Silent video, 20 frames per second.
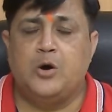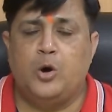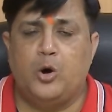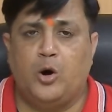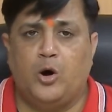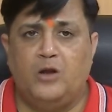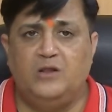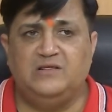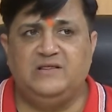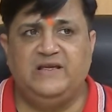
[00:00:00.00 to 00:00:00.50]

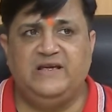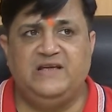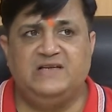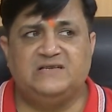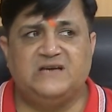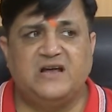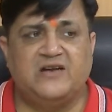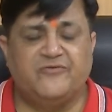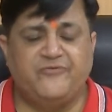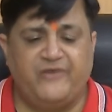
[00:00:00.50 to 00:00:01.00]
All these
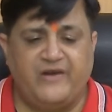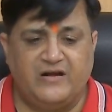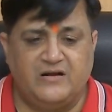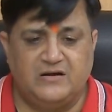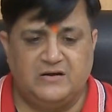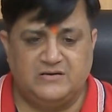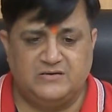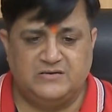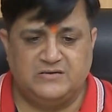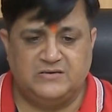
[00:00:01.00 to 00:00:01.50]
are
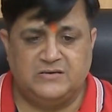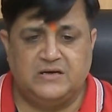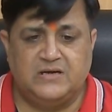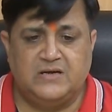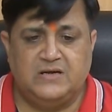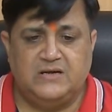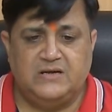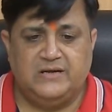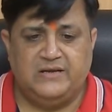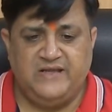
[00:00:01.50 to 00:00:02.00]
fungus.
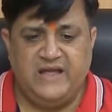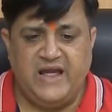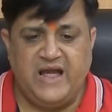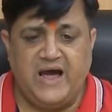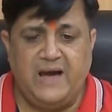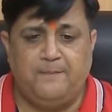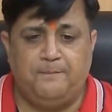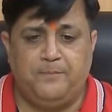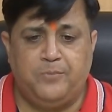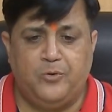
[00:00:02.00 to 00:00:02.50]
They
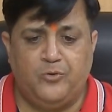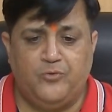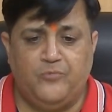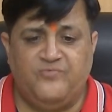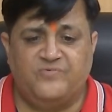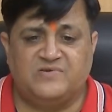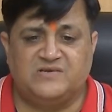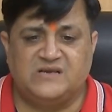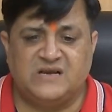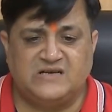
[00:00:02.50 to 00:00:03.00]
are
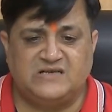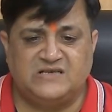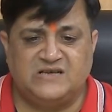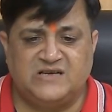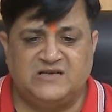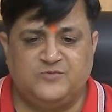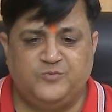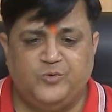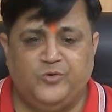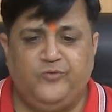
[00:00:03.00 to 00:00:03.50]
proved
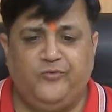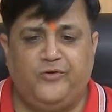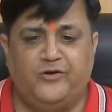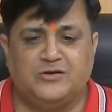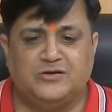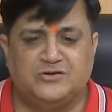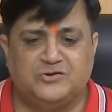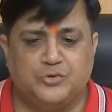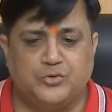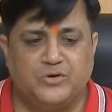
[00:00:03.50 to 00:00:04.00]
successful for
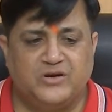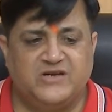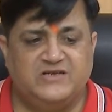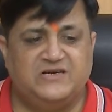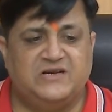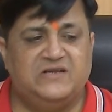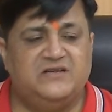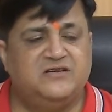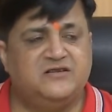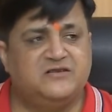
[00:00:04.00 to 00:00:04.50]
storage
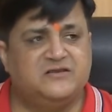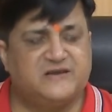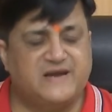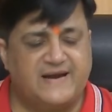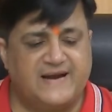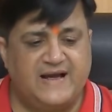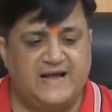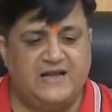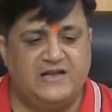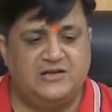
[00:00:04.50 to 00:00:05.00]
in
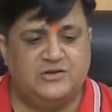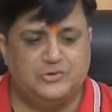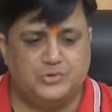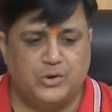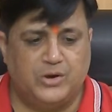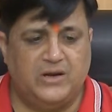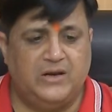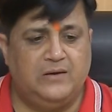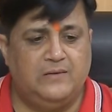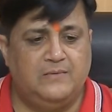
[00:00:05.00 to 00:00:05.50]
sterile
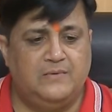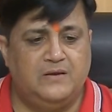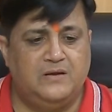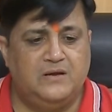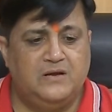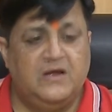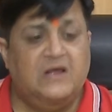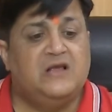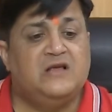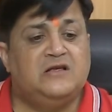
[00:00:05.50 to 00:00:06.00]
soil.
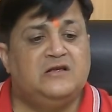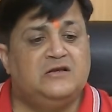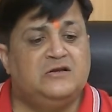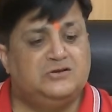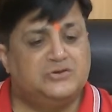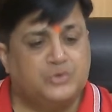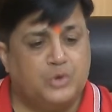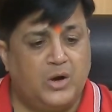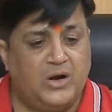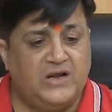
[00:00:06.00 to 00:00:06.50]

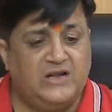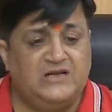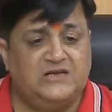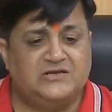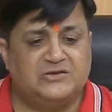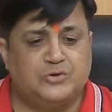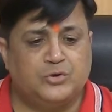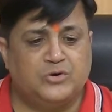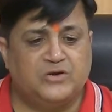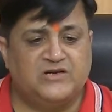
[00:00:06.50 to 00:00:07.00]
Soil
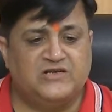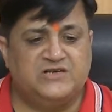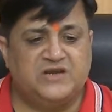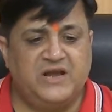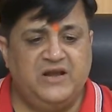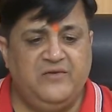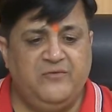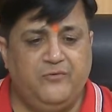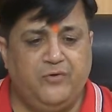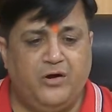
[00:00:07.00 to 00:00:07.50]
storage
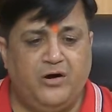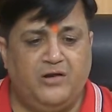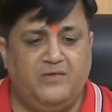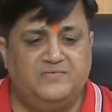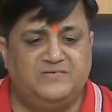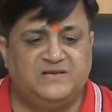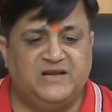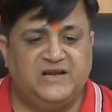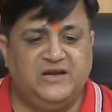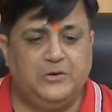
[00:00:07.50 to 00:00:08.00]

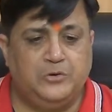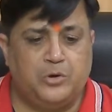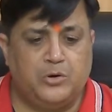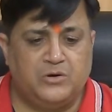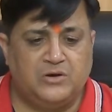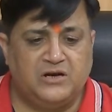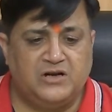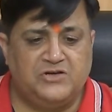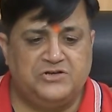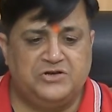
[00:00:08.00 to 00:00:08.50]
involves
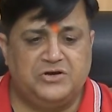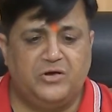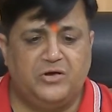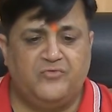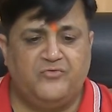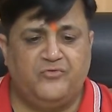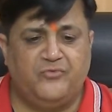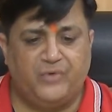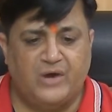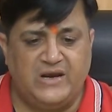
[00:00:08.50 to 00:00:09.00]
inoculation
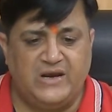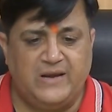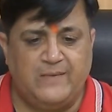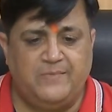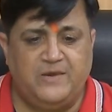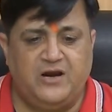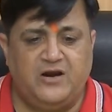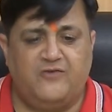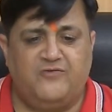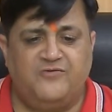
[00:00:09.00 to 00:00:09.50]
of 1
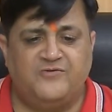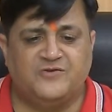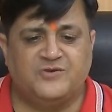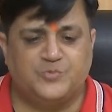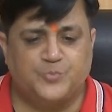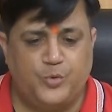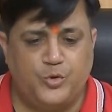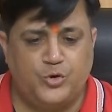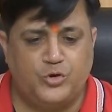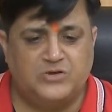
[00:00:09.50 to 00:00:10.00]
ml of
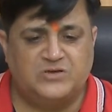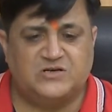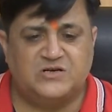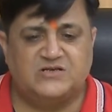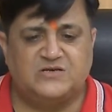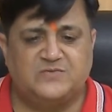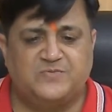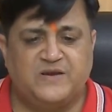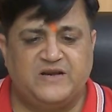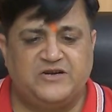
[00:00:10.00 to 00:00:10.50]
spore
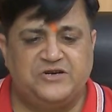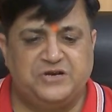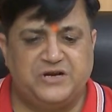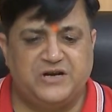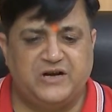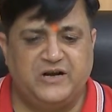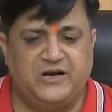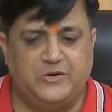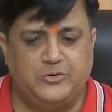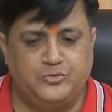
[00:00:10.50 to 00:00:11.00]

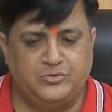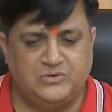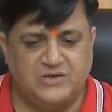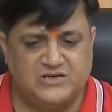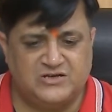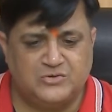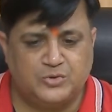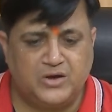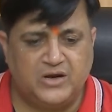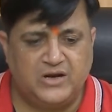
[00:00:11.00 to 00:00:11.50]
suspension into the
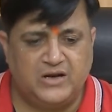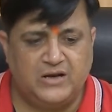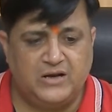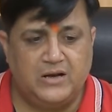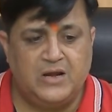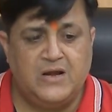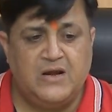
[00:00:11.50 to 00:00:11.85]
soil.